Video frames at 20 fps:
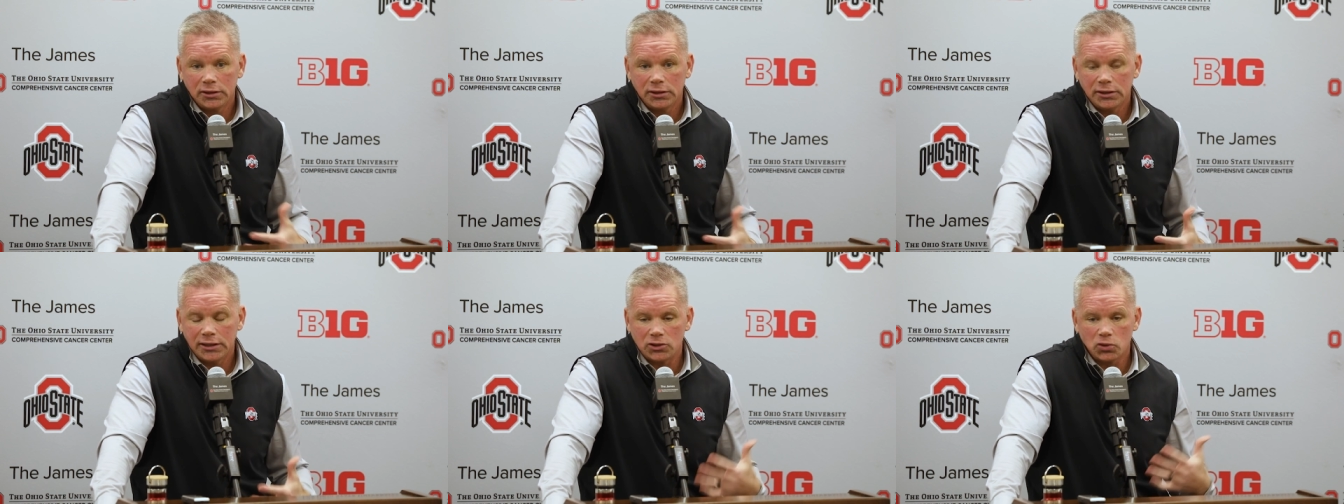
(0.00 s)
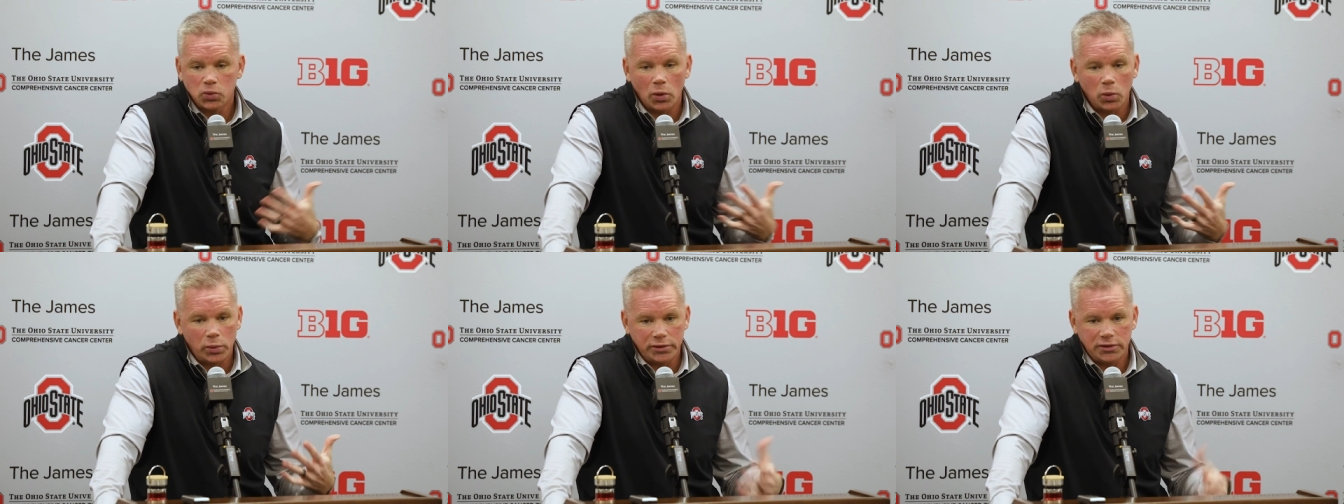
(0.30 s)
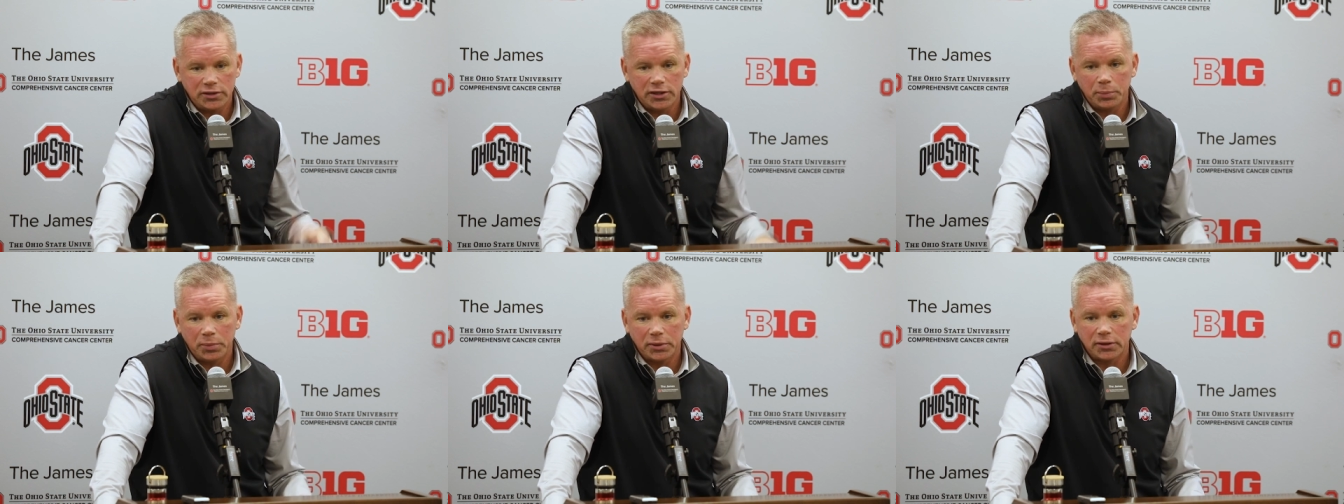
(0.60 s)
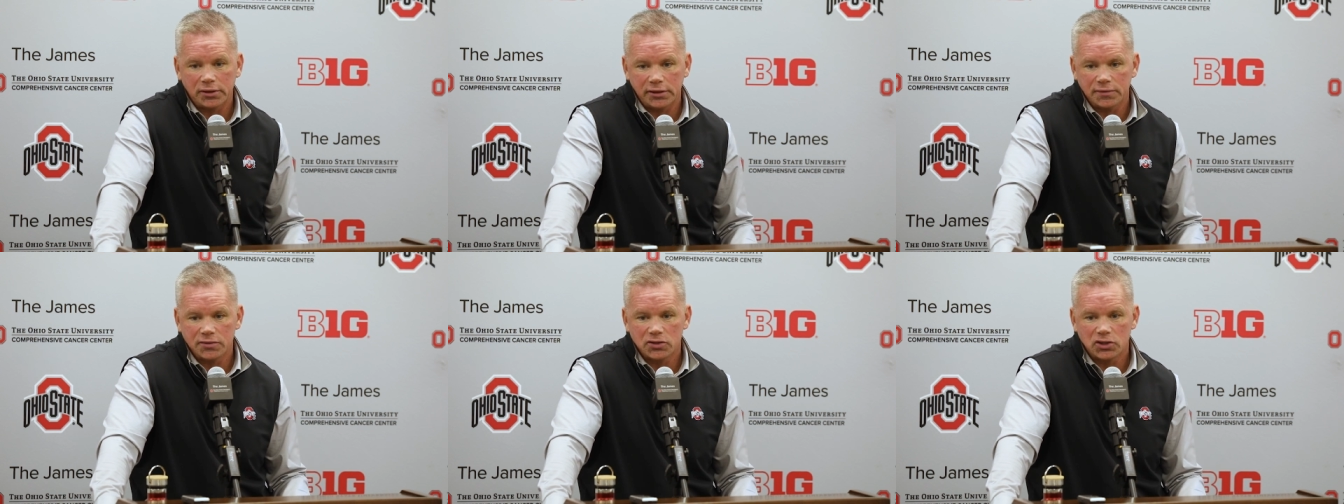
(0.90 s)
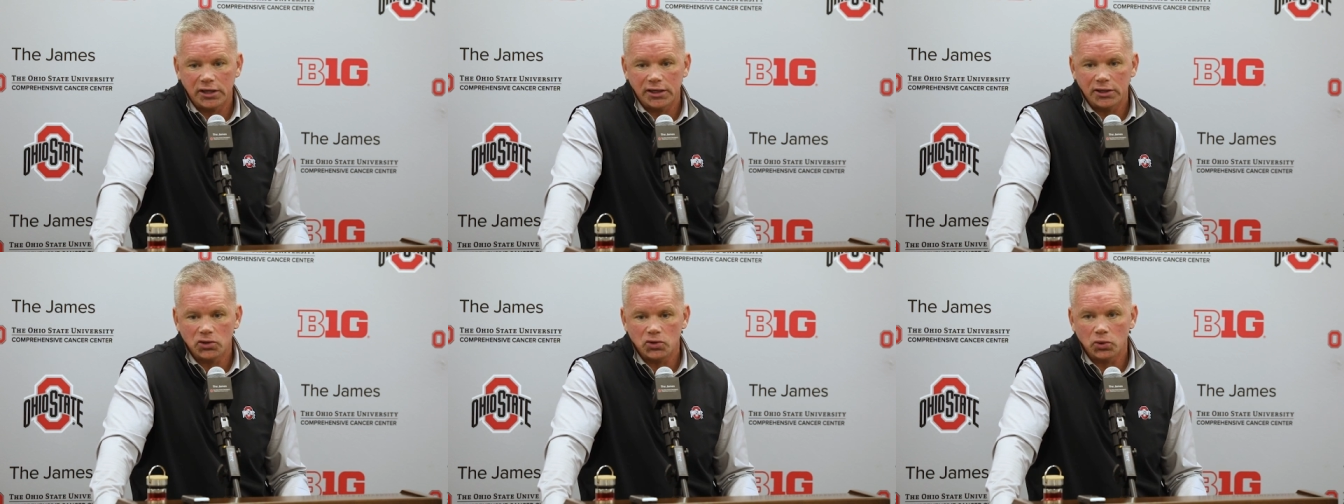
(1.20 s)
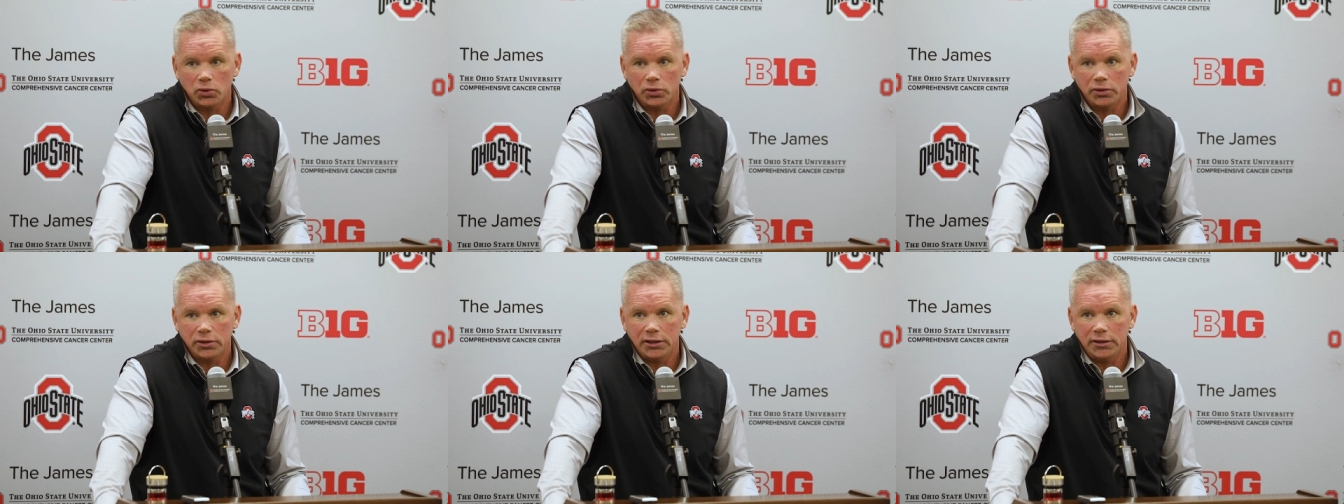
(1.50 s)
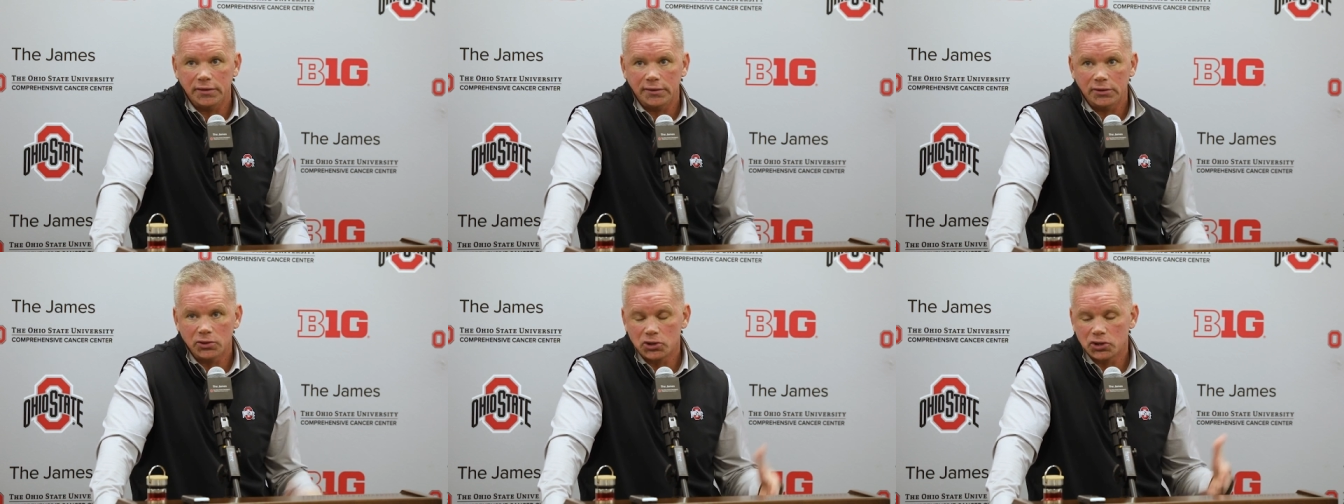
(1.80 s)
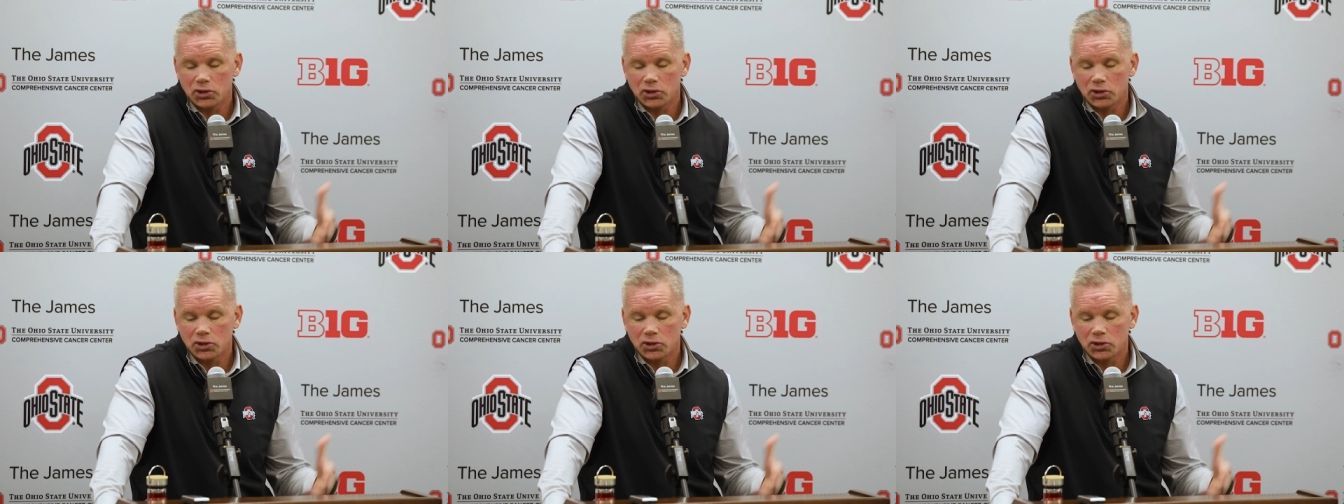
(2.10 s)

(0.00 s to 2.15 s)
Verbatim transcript: That's what we typically have scheduled, and they're